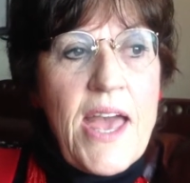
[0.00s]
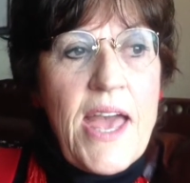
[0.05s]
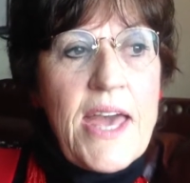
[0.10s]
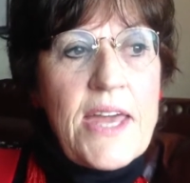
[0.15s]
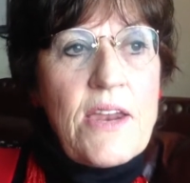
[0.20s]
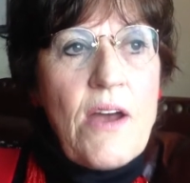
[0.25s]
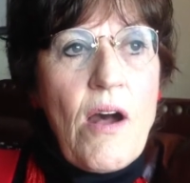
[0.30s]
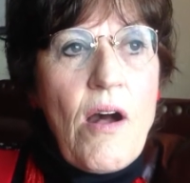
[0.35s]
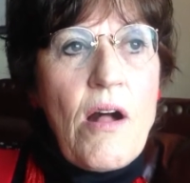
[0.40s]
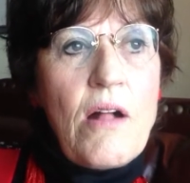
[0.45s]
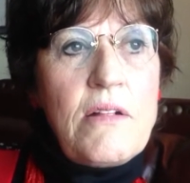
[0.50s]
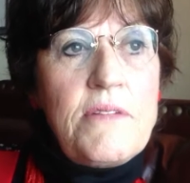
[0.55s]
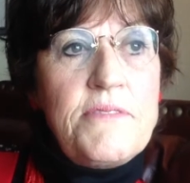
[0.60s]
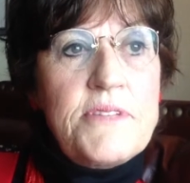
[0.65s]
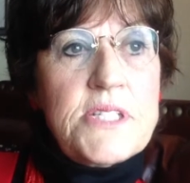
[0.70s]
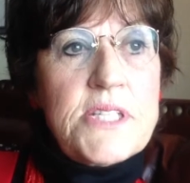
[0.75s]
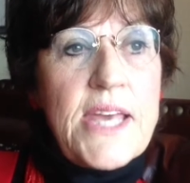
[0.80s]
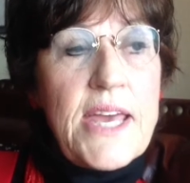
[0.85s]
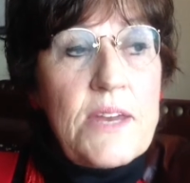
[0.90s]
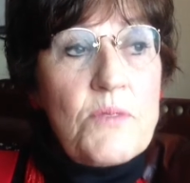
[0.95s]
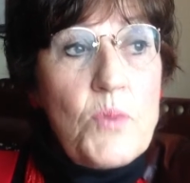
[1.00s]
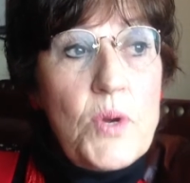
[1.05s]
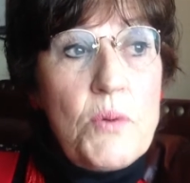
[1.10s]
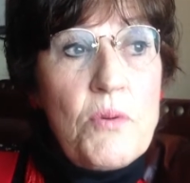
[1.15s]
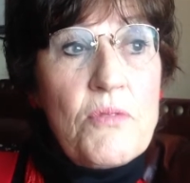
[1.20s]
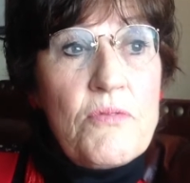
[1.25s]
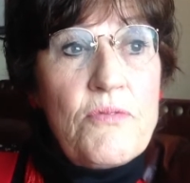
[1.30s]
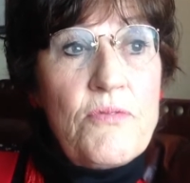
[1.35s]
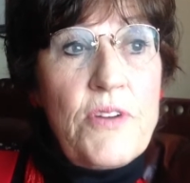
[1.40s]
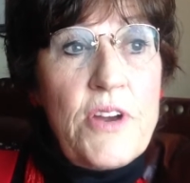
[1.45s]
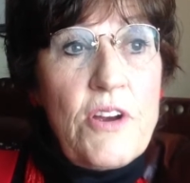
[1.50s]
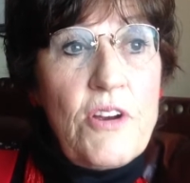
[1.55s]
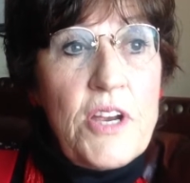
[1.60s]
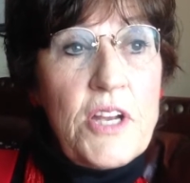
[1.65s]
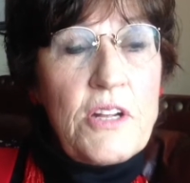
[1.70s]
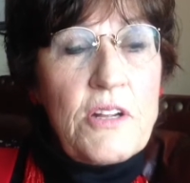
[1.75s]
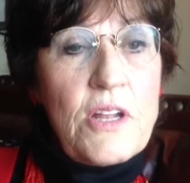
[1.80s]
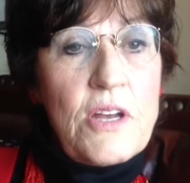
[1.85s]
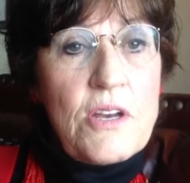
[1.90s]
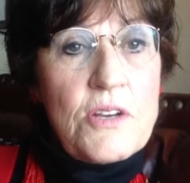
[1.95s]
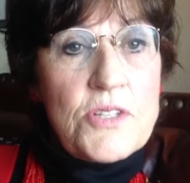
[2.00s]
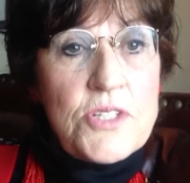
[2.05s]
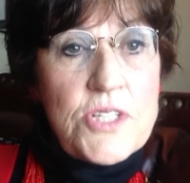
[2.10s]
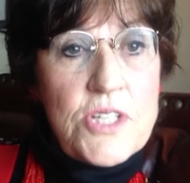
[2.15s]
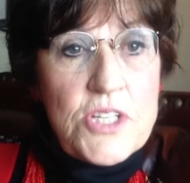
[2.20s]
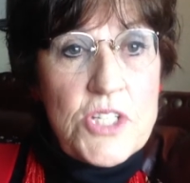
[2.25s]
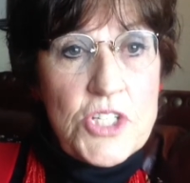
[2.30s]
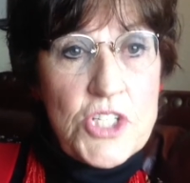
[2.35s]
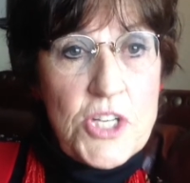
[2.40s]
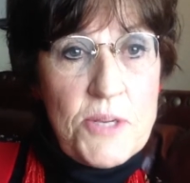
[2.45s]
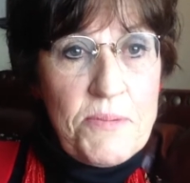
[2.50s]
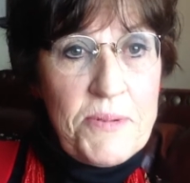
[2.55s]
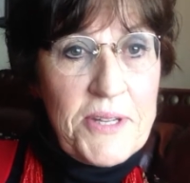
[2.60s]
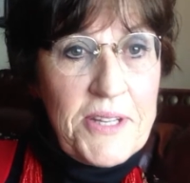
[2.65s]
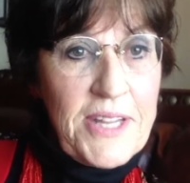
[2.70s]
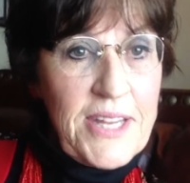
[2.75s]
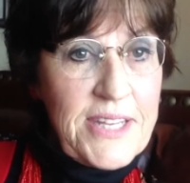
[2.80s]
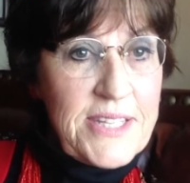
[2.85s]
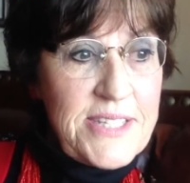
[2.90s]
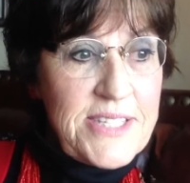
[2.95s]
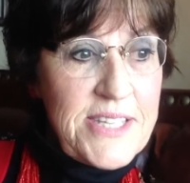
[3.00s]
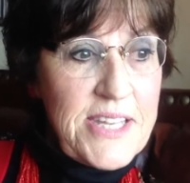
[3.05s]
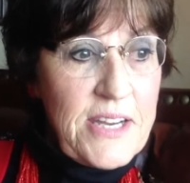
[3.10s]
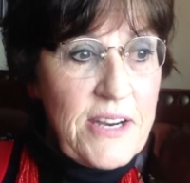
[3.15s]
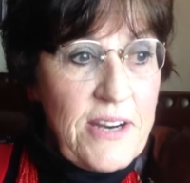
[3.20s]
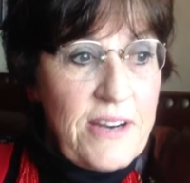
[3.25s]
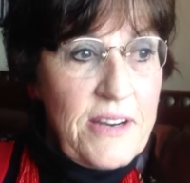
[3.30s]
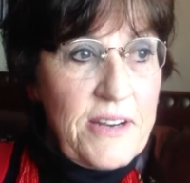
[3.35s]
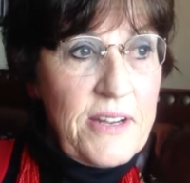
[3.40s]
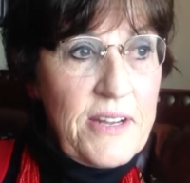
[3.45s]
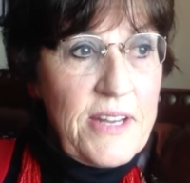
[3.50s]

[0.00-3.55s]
and and we were very close to the shipping lanes there.